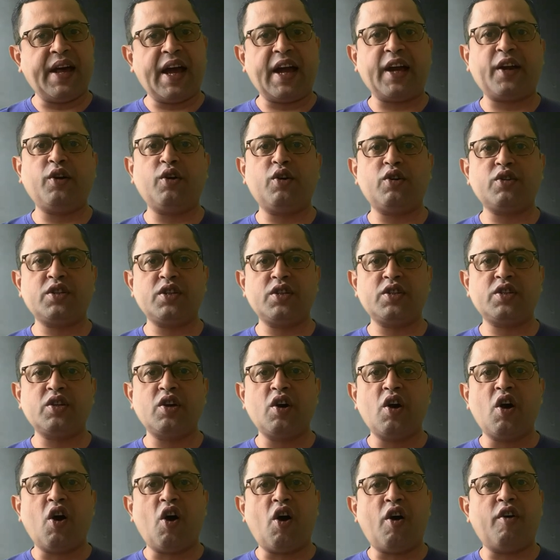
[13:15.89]

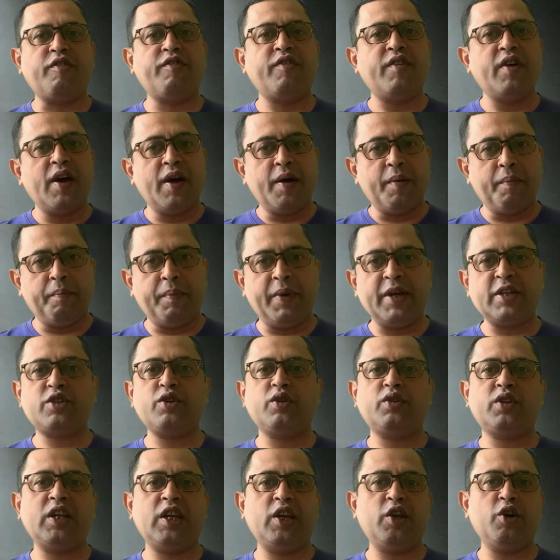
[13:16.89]
diagnosis of
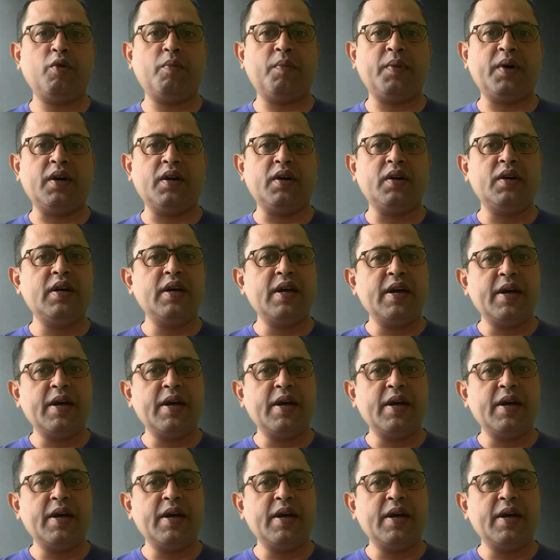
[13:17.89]
mesothelioma